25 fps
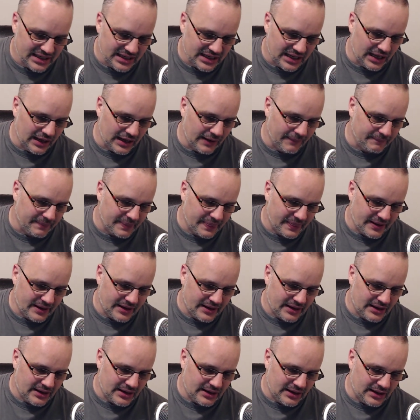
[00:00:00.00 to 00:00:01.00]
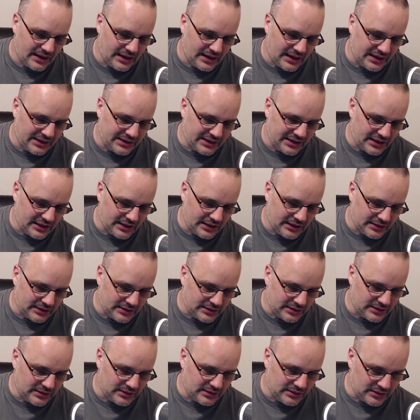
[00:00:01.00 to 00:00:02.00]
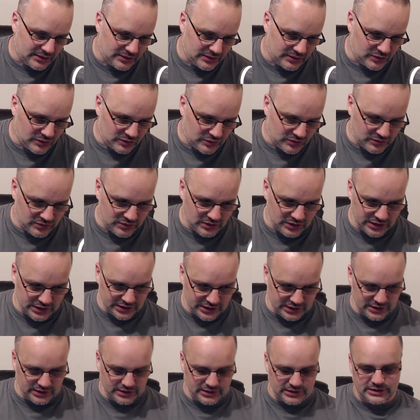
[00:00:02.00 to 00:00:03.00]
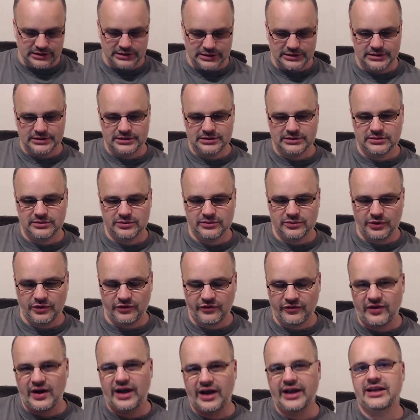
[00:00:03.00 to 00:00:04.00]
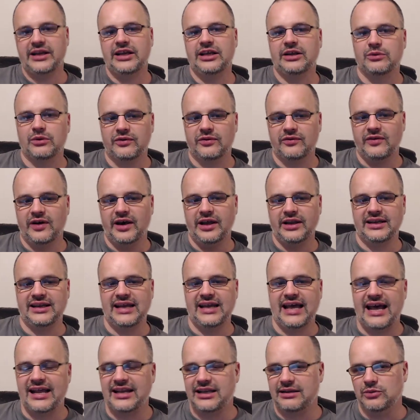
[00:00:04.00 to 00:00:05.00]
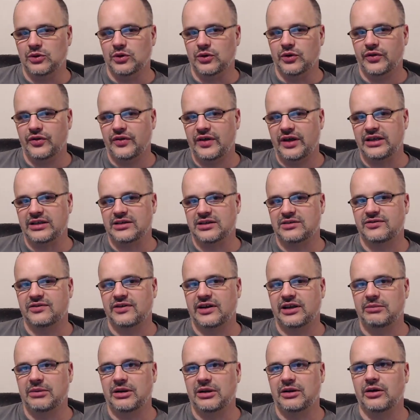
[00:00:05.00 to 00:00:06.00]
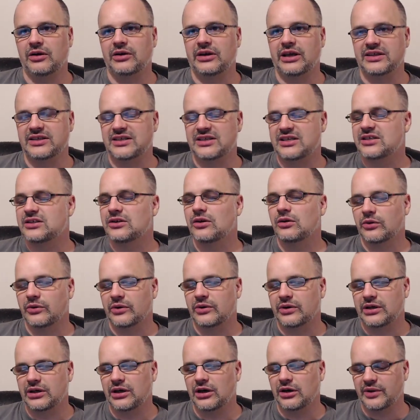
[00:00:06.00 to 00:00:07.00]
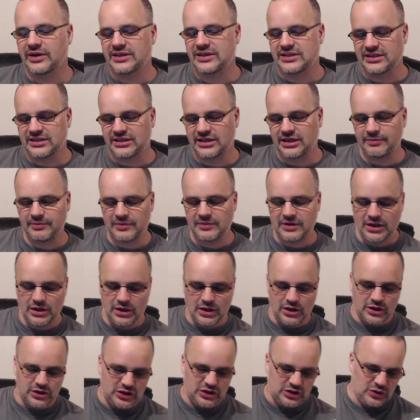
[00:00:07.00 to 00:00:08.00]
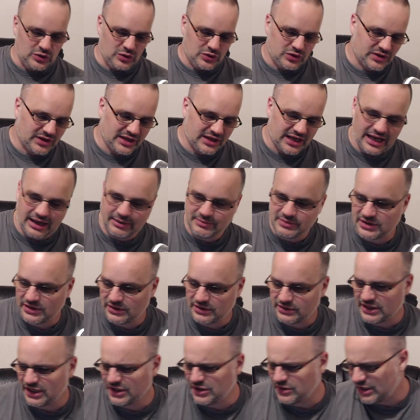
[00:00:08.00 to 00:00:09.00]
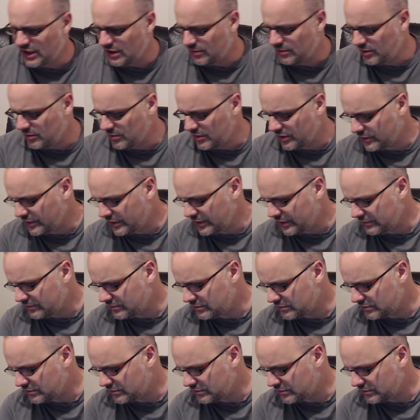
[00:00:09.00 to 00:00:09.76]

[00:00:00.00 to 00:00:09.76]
Um, and then the refining and refining and adding more things, finally meant, okay, this is no longer a car racing game. You could absolutely. Can you hear me, by the way?